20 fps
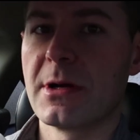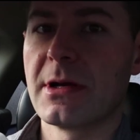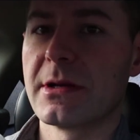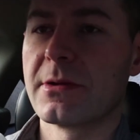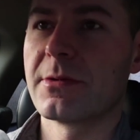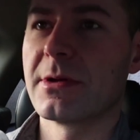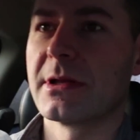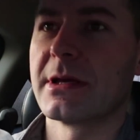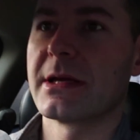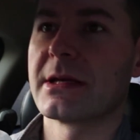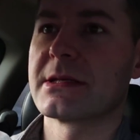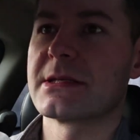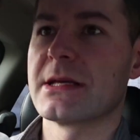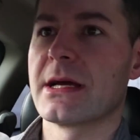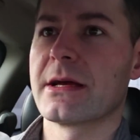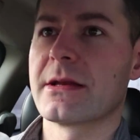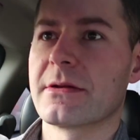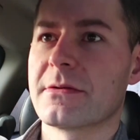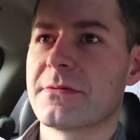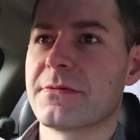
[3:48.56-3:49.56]
really, really
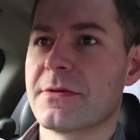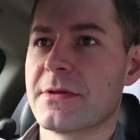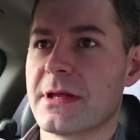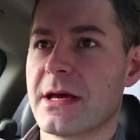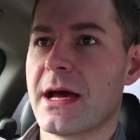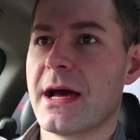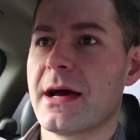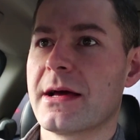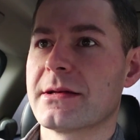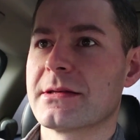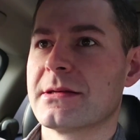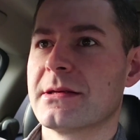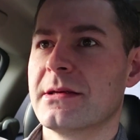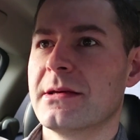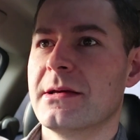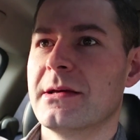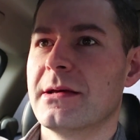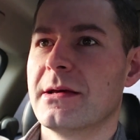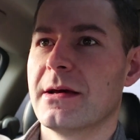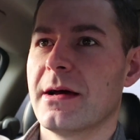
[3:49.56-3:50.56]
excited for that.
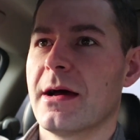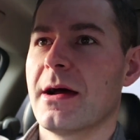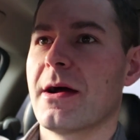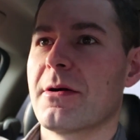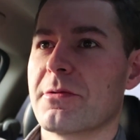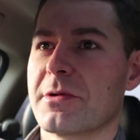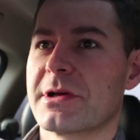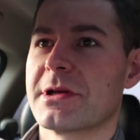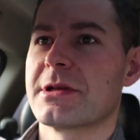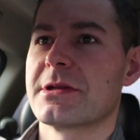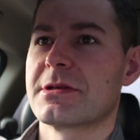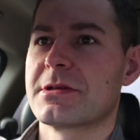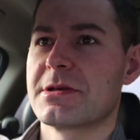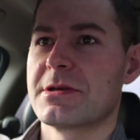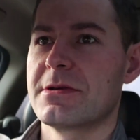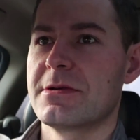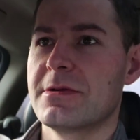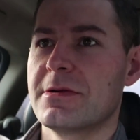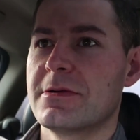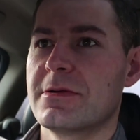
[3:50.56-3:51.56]
We're
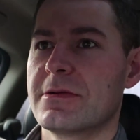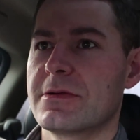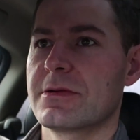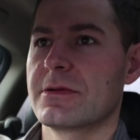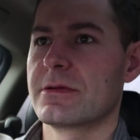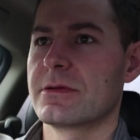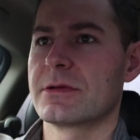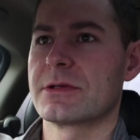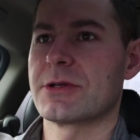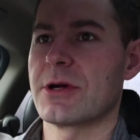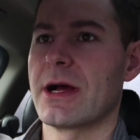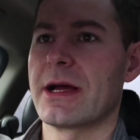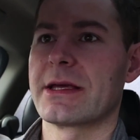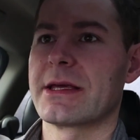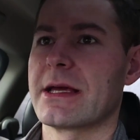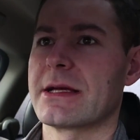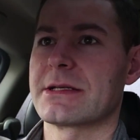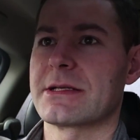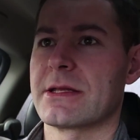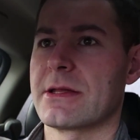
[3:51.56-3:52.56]
gonna try
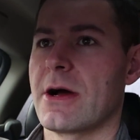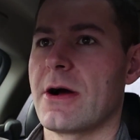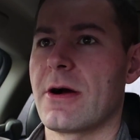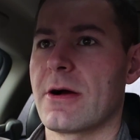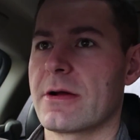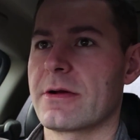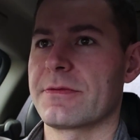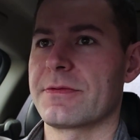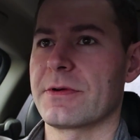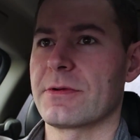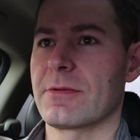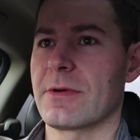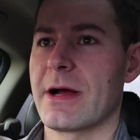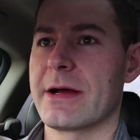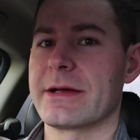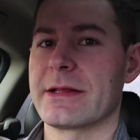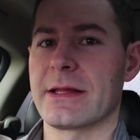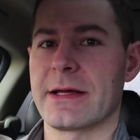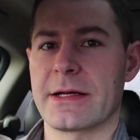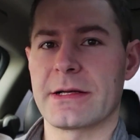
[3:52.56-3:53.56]
and get to the heart of it,
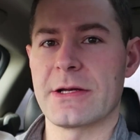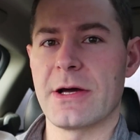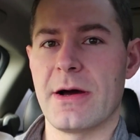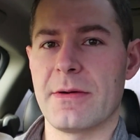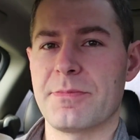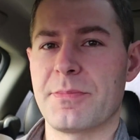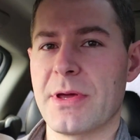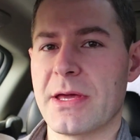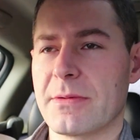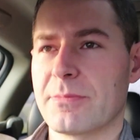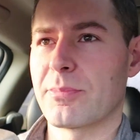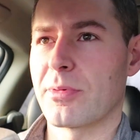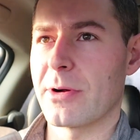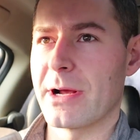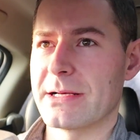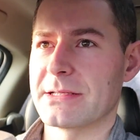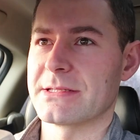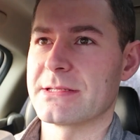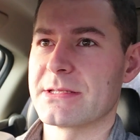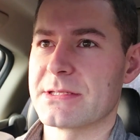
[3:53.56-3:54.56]
right? Like not big
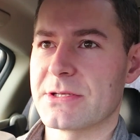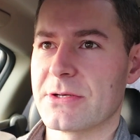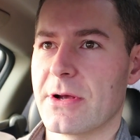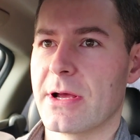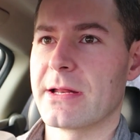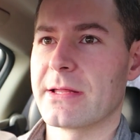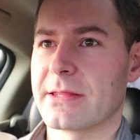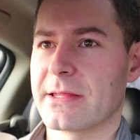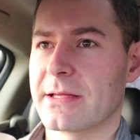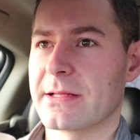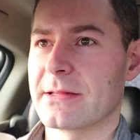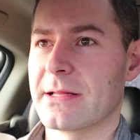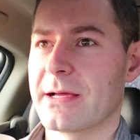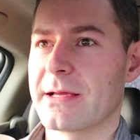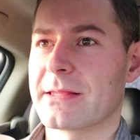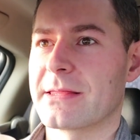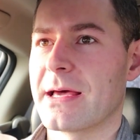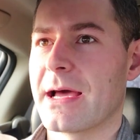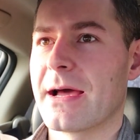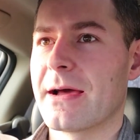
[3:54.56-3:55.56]
presents or anything
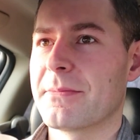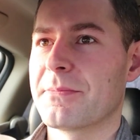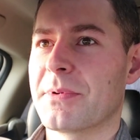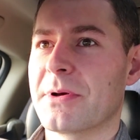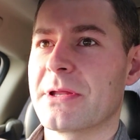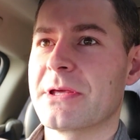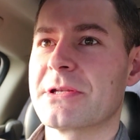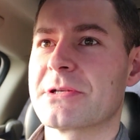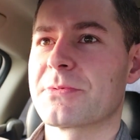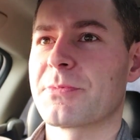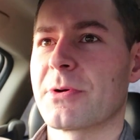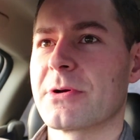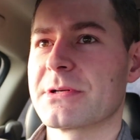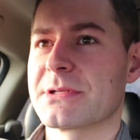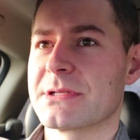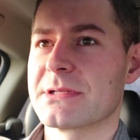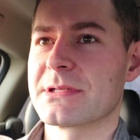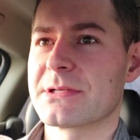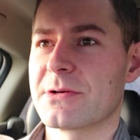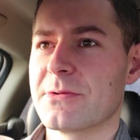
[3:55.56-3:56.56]
like that, but each
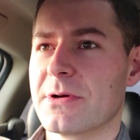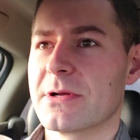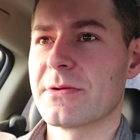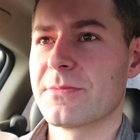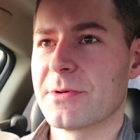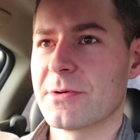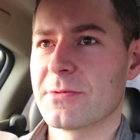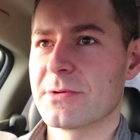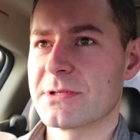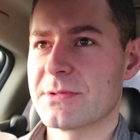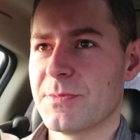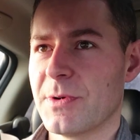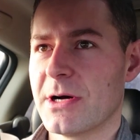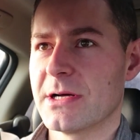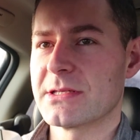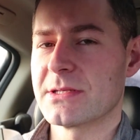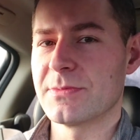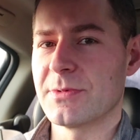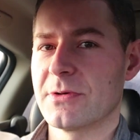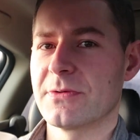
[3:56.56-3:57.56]
person's going to be
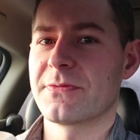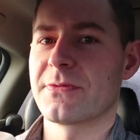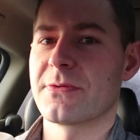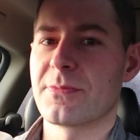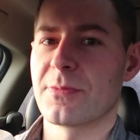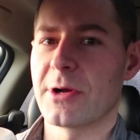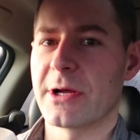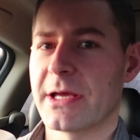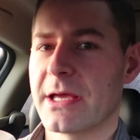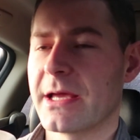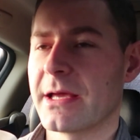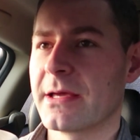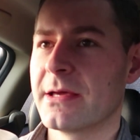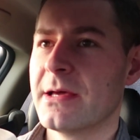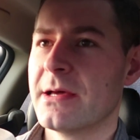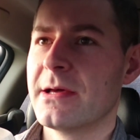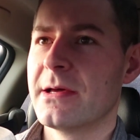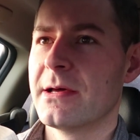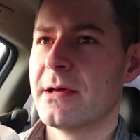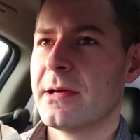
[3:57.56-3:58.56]
responsible for bringing,
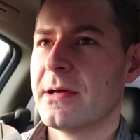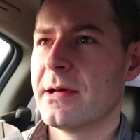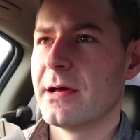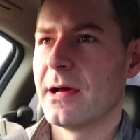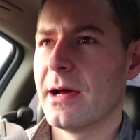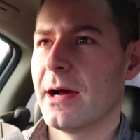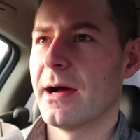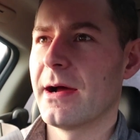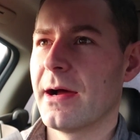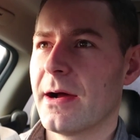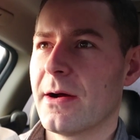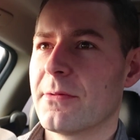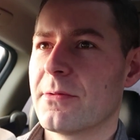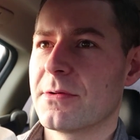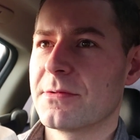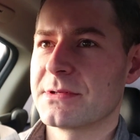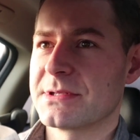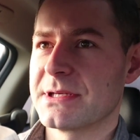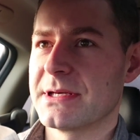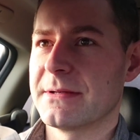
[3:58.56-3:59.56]

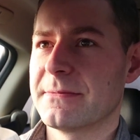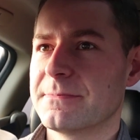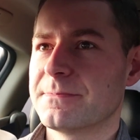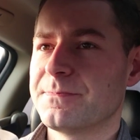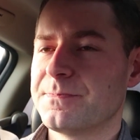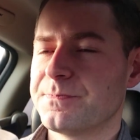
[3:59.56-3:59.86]
what was it?